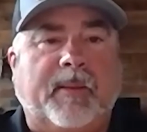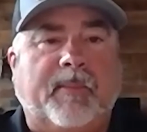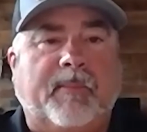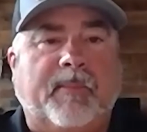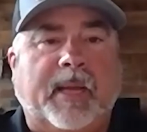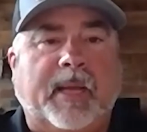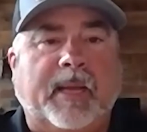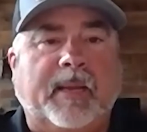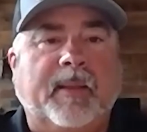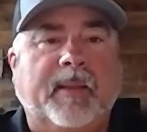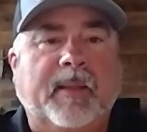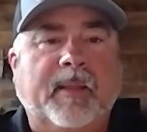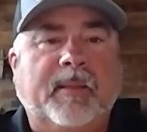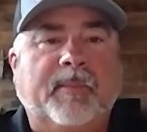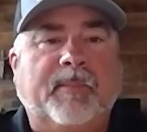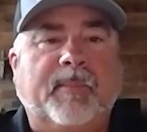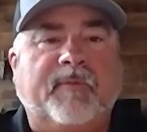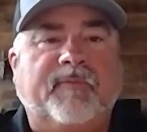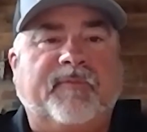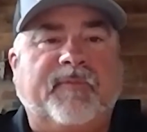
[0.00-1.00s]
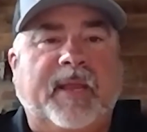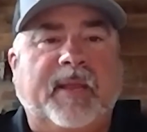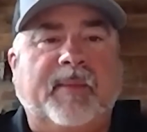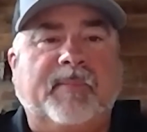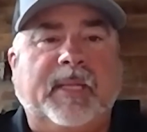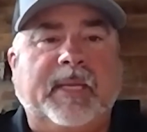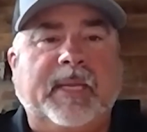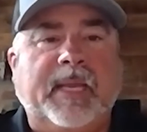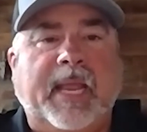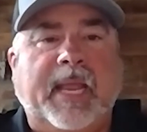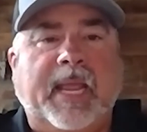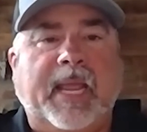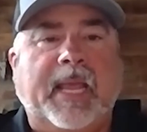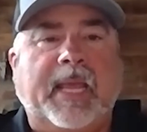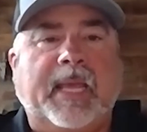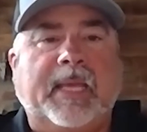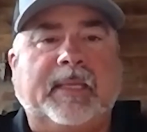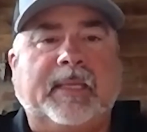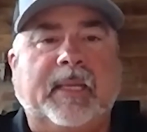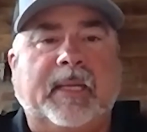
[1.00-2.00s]
My family
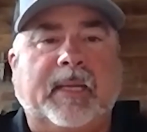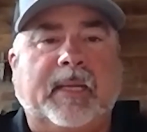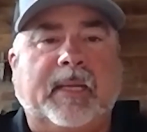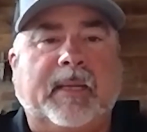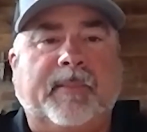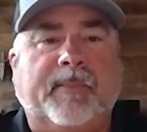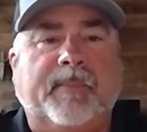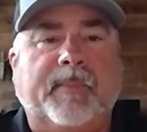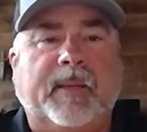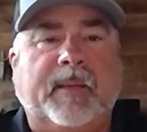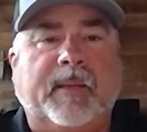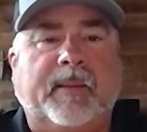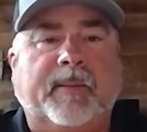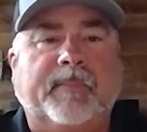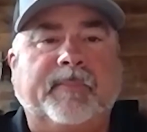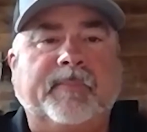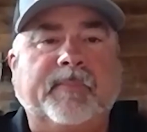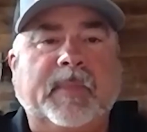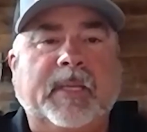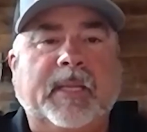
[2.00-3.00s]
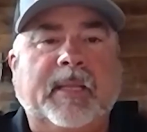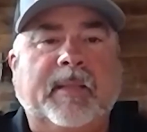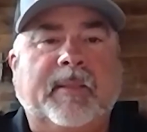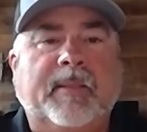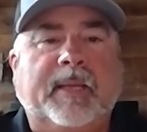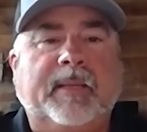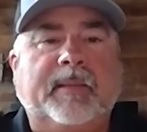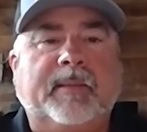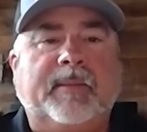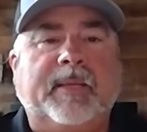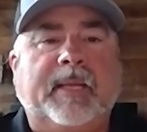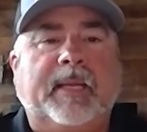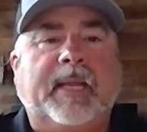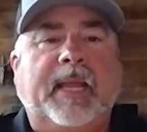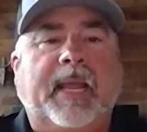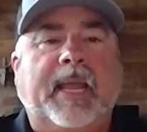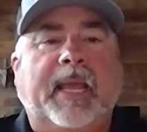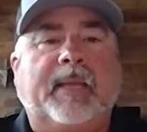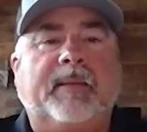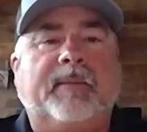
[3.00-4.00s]
had they
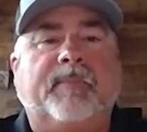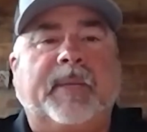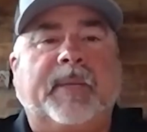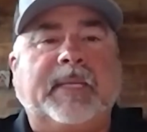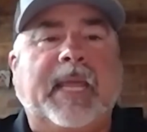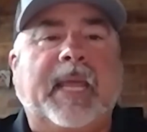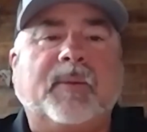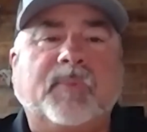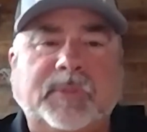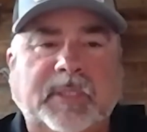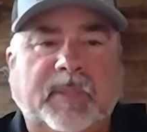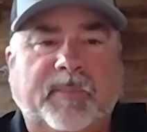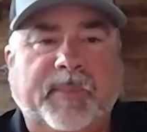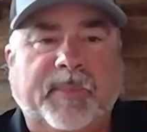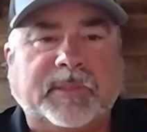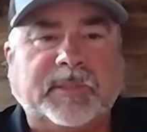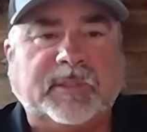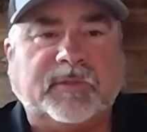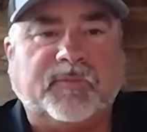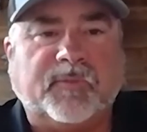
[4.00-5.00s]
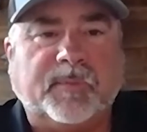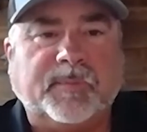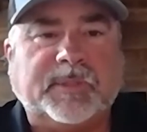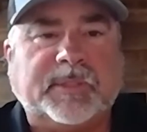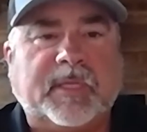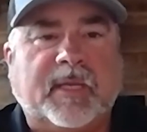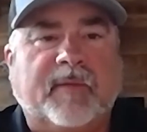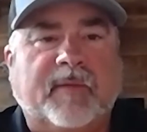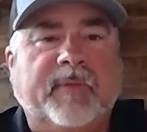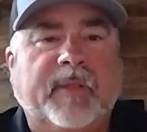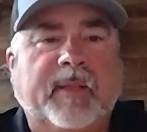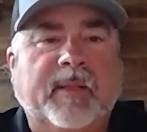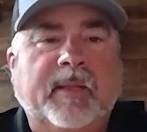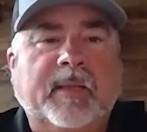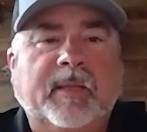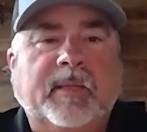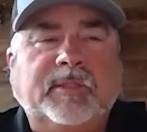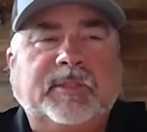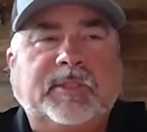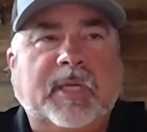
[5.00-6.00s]
had, my dad was in a business for himself,
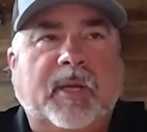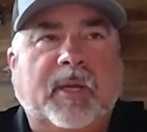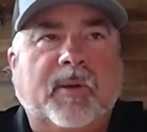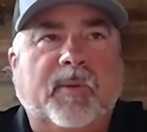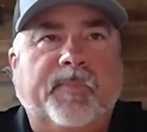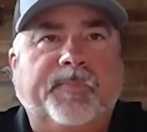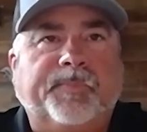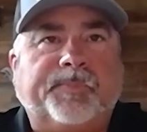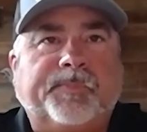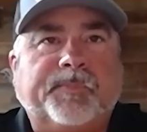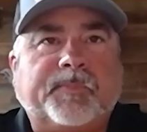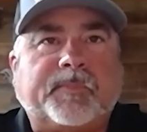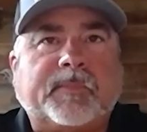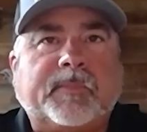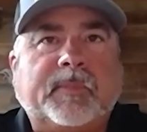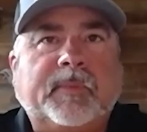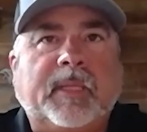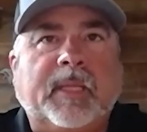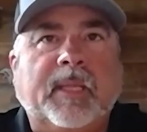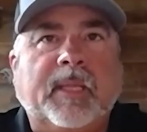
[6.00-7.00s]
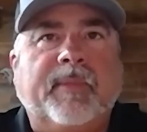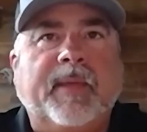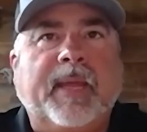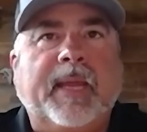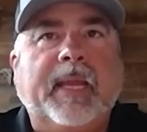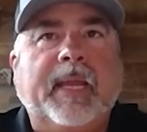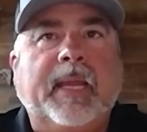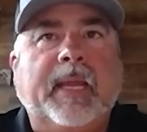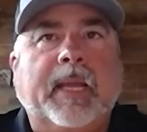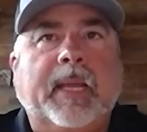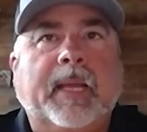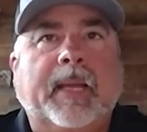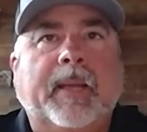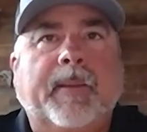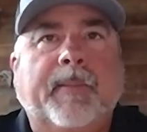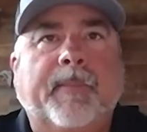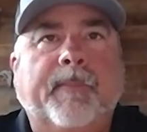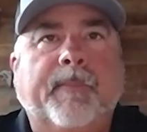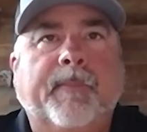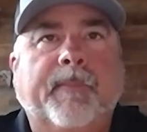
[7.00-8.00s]
so they
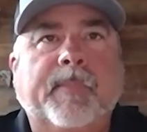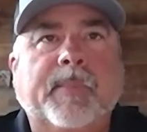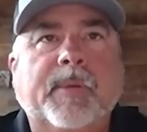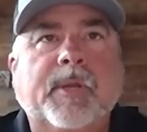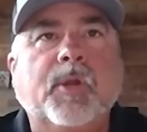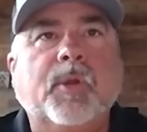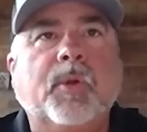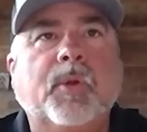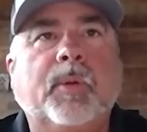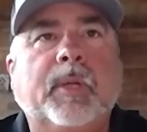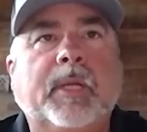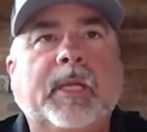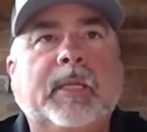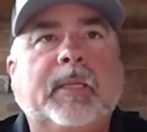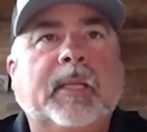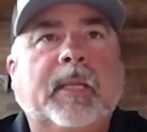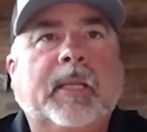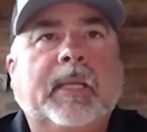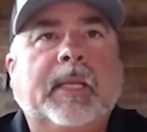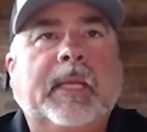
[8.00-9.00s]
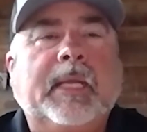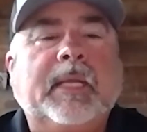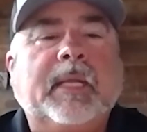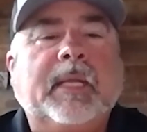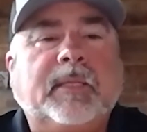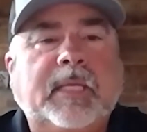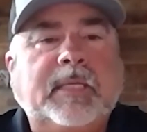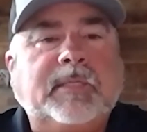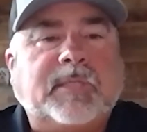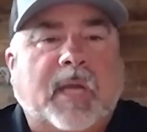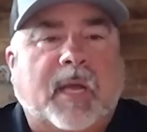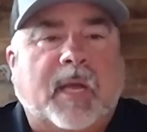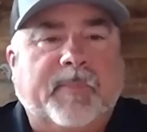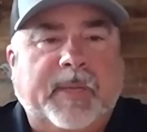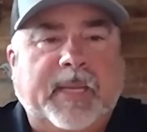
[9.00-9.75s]
knew he taught me